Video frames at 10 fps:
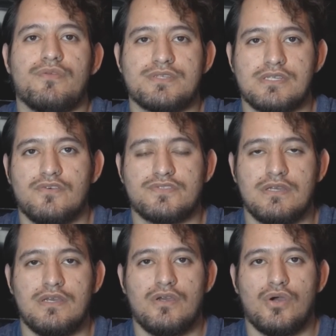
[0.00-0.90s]
themselves,
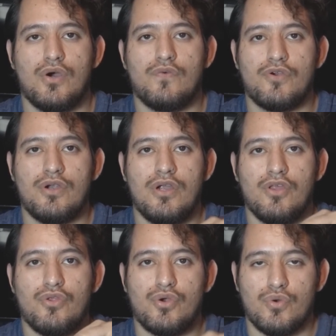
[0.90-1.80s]
over
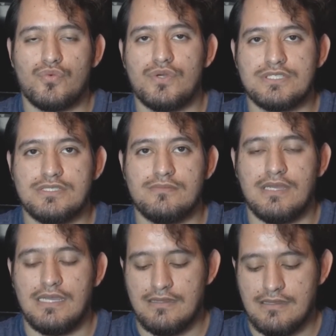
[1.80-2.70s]
their own wisdom.
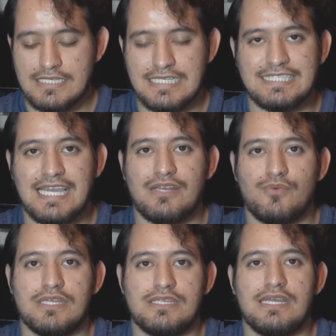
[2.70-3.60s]
And that's exactly
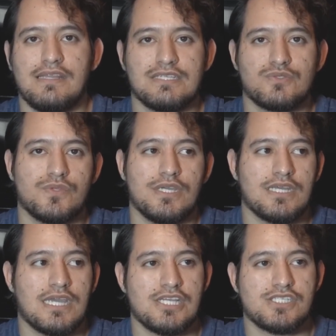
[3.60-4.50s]
what they did. That's the
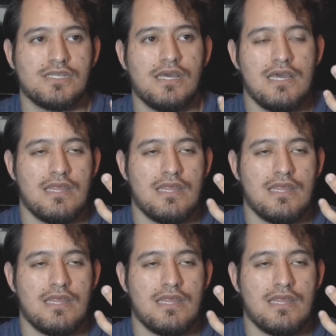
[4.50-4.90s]
indication.